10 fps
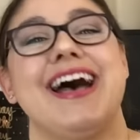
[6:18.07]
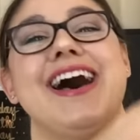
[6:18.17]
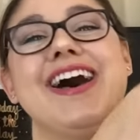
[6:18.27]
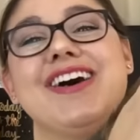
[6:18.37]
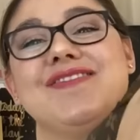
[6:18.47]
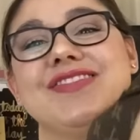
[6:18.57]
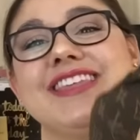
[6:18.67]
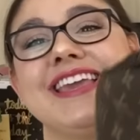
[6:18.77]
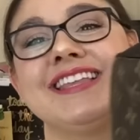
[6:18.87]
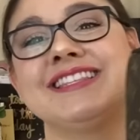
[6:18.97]
Um,
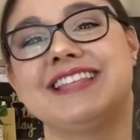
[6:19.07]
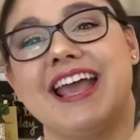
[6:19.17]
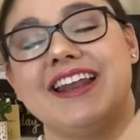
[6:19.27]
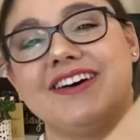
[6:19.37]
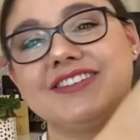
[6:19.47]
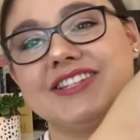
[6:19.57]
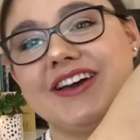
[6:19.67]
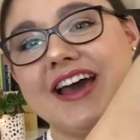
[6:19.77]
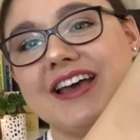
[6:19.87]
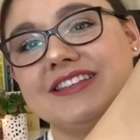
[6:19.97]
the inside also
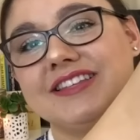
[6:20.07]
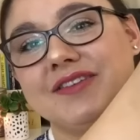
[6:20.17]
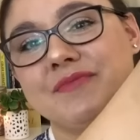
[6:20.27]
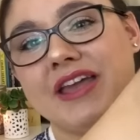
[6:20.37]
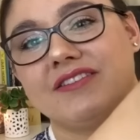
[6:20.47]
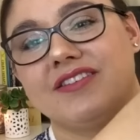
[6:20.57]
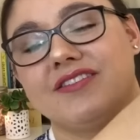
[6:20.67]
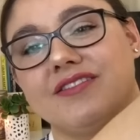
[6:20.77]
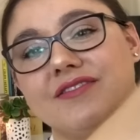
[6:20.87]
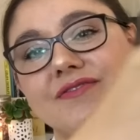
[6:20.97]
has a
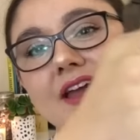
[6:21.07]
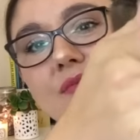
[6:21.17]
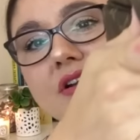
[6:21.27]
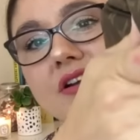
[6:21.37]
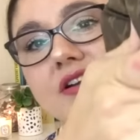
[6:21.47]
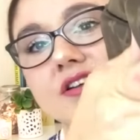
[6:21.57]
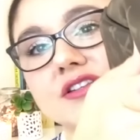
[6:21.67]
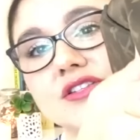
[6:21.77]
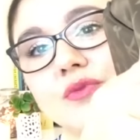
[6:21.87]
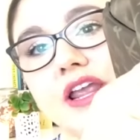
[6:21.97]
microfiber
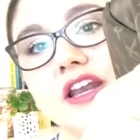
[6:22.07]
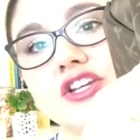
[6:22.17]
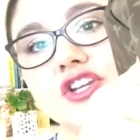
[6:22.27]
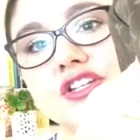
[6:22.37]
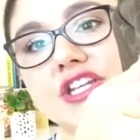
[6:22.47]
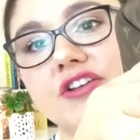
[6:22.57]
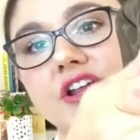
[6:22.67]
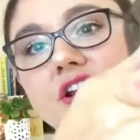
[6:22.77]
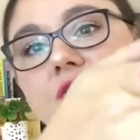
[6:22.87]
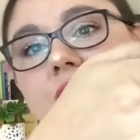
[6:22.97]
suede-ish
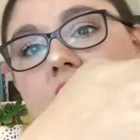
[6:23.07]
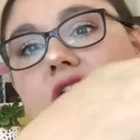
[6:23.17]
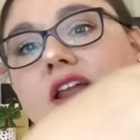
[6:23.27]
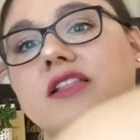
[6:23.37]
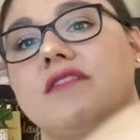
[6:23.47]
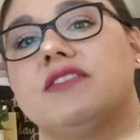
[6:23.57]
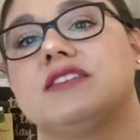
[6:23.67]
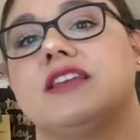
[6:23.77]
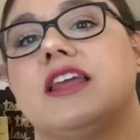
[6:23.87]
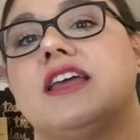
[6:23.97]
interior. Oh, and I left
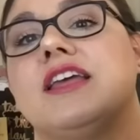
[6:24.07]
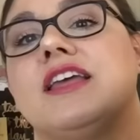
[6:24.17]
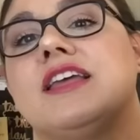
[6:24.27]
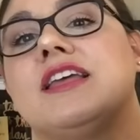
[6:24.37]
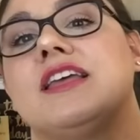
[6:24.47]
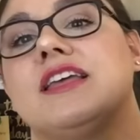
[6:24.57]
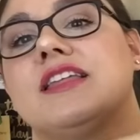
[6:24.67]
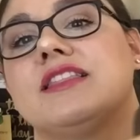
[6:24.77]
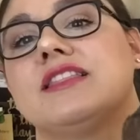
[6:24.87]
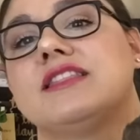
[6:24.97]
this in it.
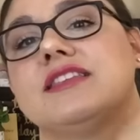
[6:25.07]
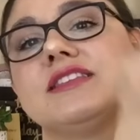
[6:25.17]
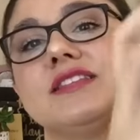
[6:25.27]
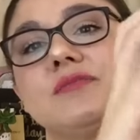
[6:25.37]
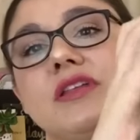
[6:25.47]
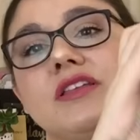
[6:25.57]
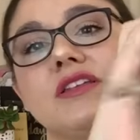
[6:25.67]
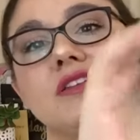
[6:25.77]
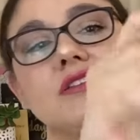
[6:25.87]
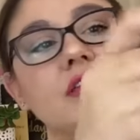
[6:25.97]
This is my
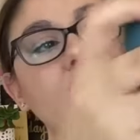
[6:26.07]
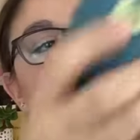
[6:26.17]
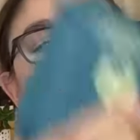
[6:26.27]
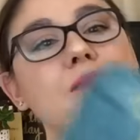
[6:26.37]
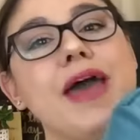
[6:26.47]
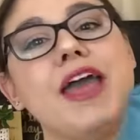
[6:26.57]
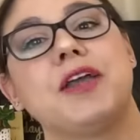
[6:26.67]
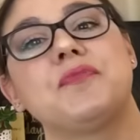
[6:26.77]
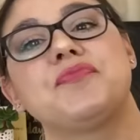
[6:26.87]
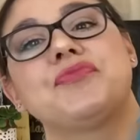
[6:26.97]
little carrier
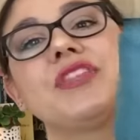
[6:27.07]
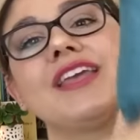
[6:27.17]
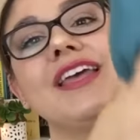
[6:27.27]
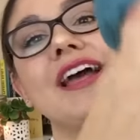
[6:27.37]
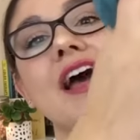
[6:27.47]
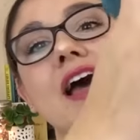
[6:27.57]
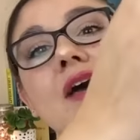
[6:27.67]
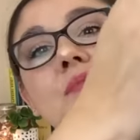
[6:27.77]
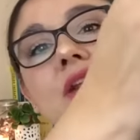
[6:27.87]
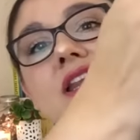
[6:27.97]
bag.
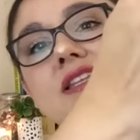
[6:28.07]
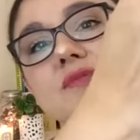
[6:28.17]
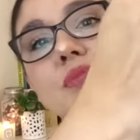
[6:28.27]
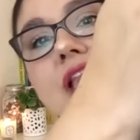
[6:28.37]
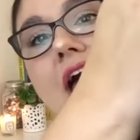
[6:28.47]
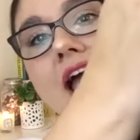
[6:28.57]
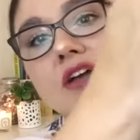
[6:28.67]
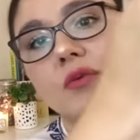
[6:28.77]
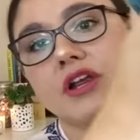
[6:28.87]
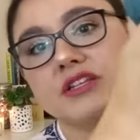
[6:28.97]
Um, but it is black,
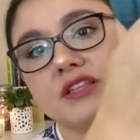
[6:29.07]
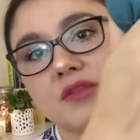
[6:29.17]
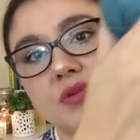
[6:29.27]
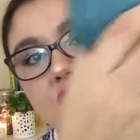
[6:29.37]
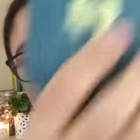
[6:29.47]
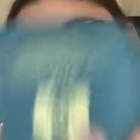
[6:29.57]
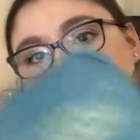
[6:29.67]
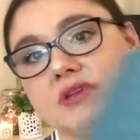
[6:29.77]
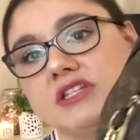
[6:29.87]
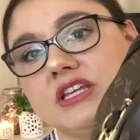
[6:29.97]
whereas in the Pochette
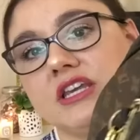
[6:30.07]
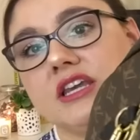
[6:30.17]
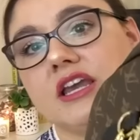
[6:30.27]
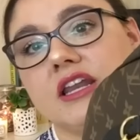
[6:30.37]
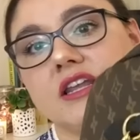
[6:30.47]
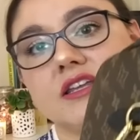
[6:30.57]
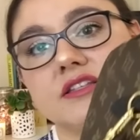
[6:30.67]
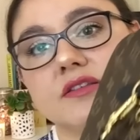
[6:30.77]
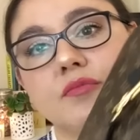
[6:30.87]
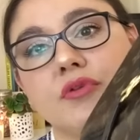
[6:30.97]
Métis it
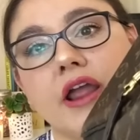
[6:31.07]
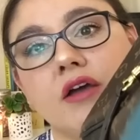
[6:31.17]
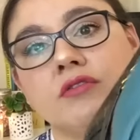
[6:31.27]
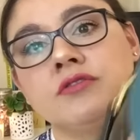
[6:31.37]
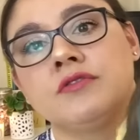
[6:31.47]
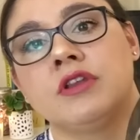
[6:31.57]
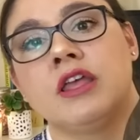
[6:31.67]
is brown.